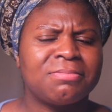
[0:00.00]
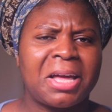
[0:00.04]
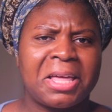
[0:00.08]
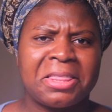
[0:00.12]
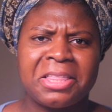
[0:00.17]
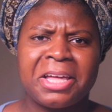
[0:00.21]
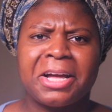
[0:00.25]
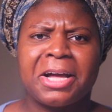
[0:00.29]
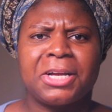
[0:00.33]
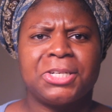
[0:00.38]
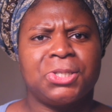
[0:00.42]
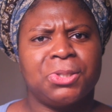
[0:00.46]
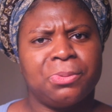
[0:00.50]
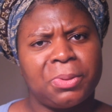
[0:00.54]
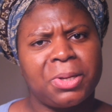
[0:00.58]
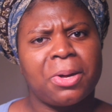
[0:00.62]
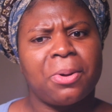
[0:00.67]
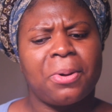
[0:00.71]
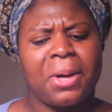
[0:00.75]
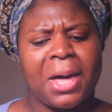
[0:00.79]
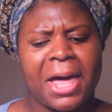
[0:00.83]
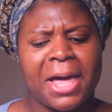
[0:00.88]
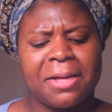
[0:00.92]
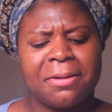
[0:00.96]
I think I should be
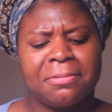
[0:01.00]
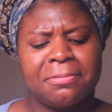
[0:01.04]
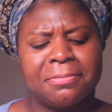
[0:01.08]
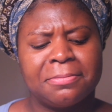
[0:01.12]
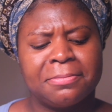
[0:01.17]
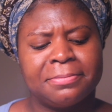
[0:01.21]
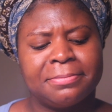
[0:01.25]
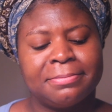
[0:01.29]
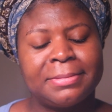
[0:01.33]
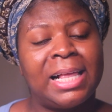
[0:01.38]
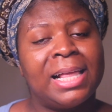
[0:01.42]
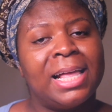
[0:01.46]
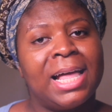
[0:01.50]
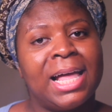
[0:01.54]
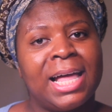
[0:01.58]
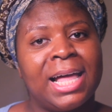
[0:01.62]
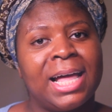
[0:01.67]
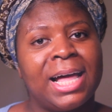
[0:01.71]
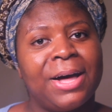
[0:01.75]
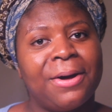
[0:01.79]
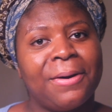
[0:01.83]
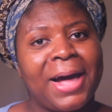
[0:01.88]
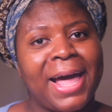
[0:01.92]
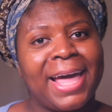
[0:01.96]
okay.
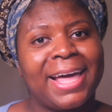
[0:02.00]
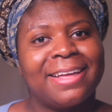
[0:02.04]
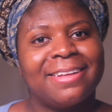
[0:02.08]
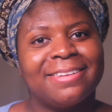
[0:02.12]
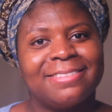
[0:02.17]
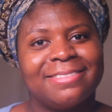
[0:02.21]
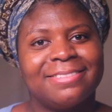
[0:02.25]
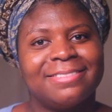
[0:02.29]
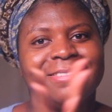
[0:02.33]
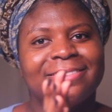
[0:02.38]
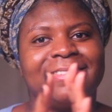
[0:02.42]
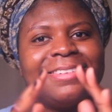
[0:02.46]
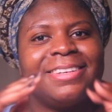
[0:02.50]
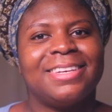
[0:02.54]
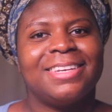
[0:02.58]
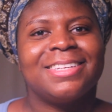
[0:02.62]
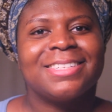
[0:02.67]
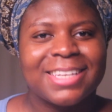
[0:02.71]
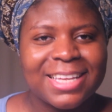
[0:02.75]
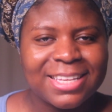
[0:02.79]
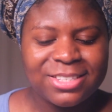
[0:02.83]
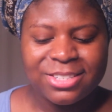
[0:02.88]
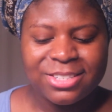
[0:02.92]
Okay, let's get